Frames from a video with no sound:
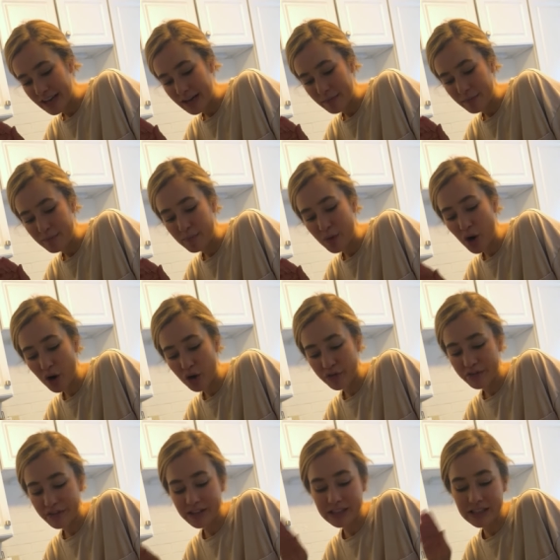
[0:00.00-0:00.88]
a
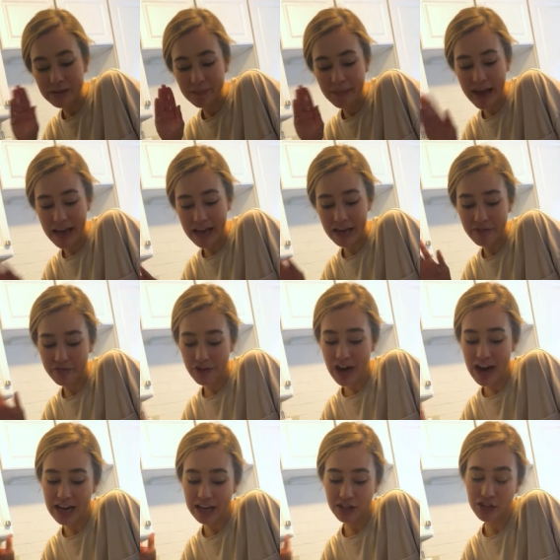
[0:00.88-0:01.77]
perfectly pan
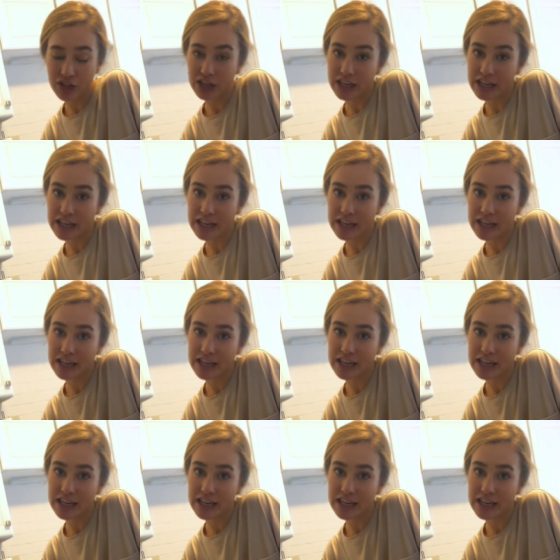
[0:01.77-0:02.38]
fried cookie.